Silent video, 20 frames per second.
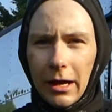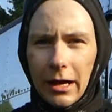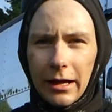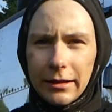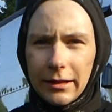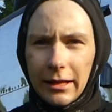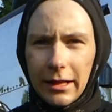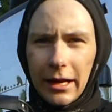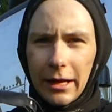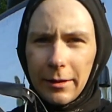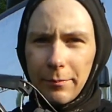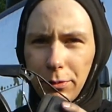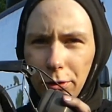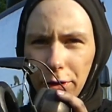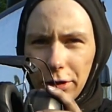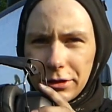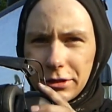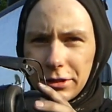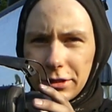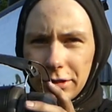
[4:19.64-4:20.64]
then I
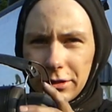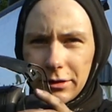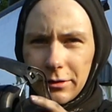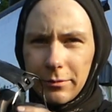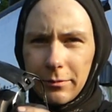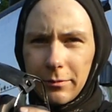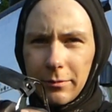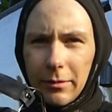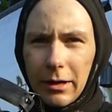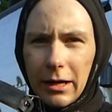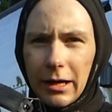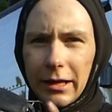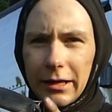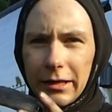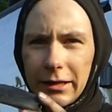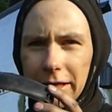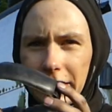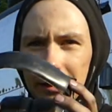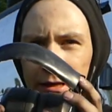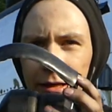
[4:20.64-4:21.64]
put
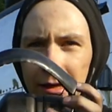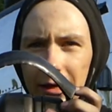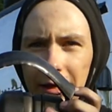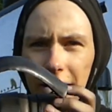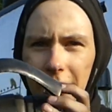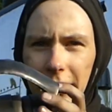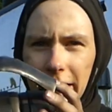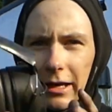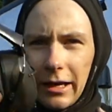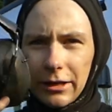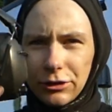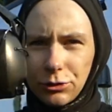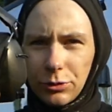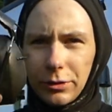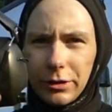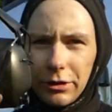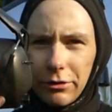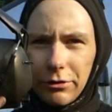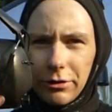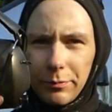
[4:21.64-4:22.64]
my actual
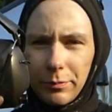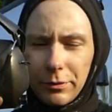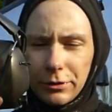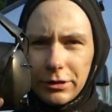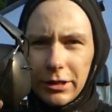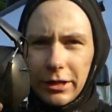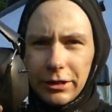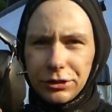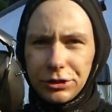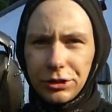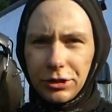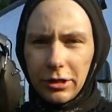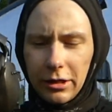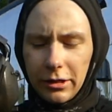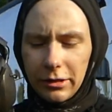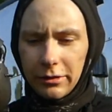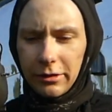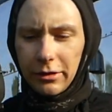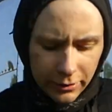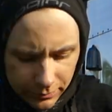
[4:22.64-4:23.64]
hearing protection on.